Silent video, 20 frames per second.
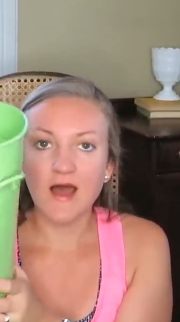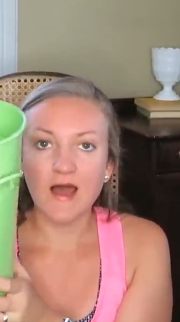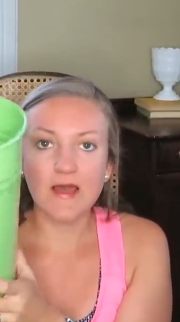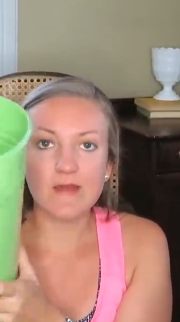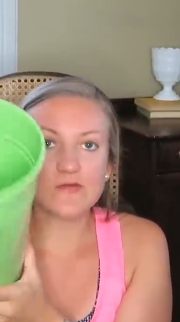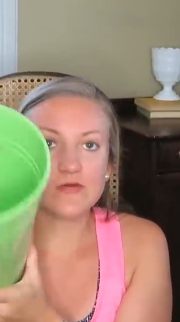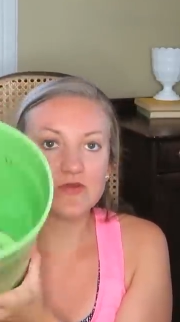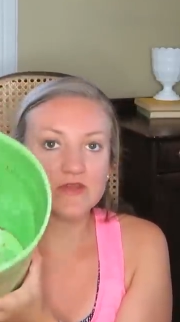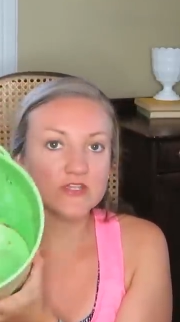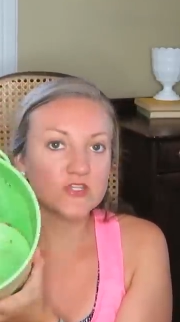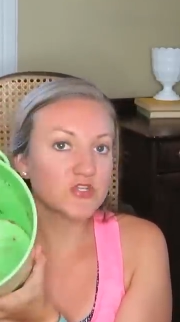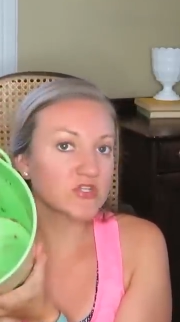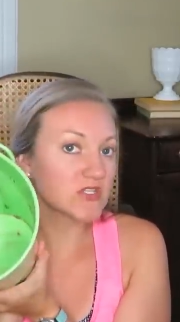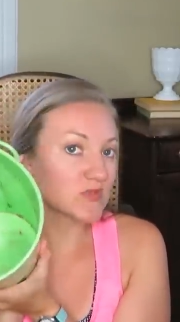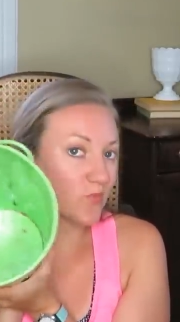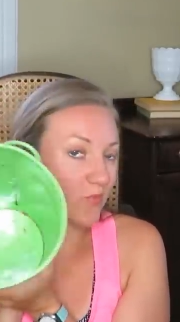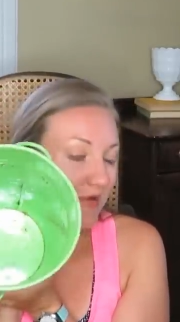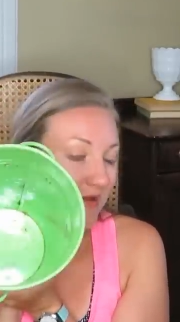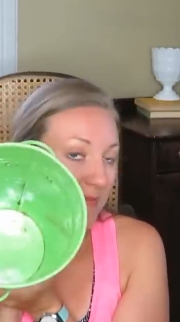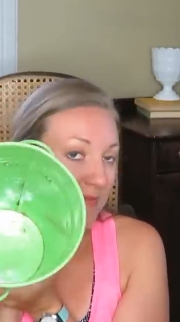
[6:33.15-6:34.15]
I'm going to
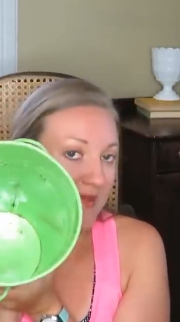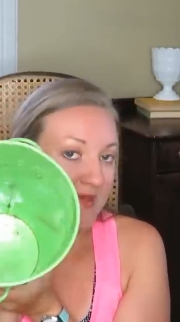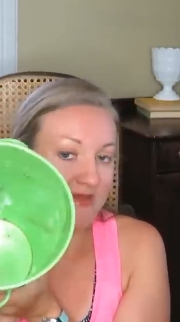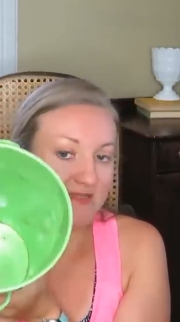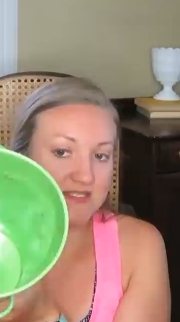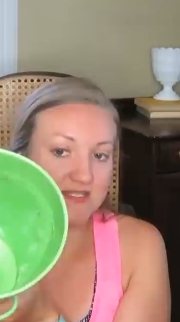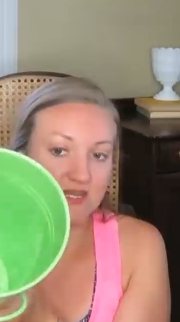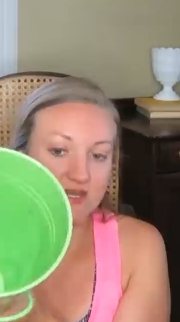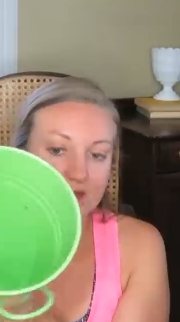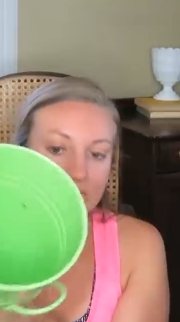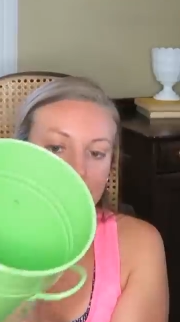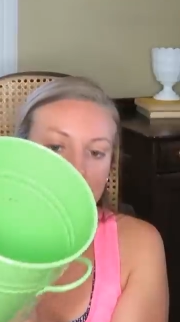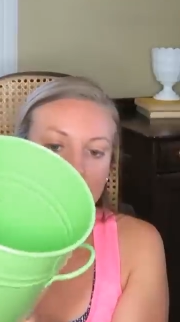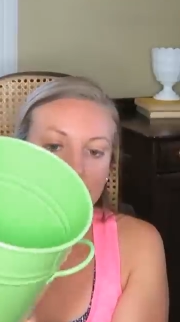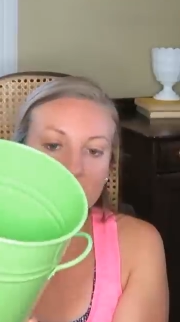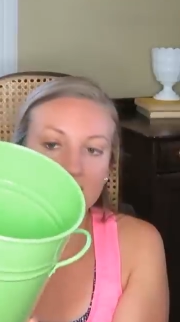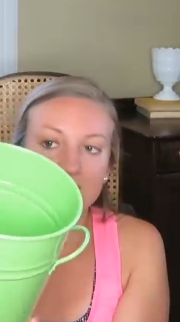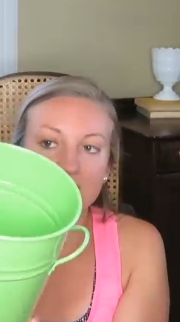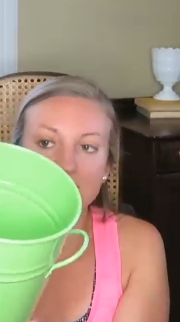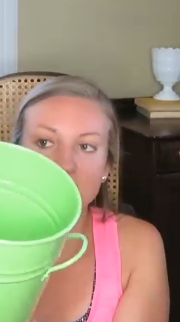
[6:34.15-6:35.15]
spray paint it
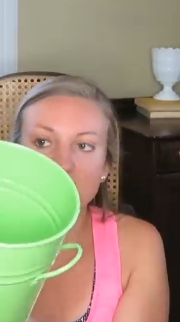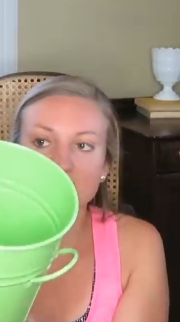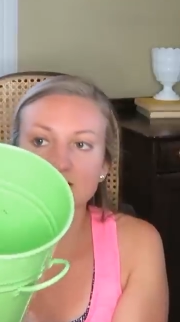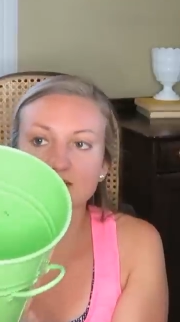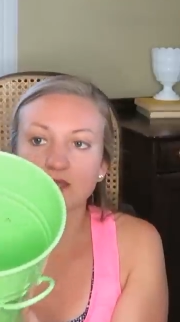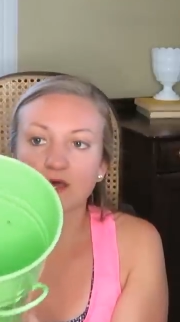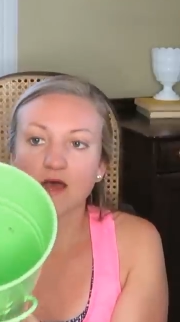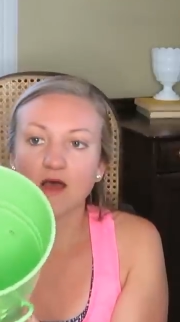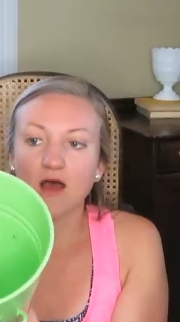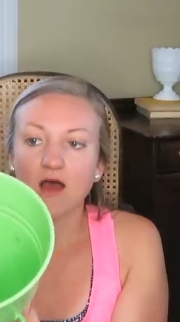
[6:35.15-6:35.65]
because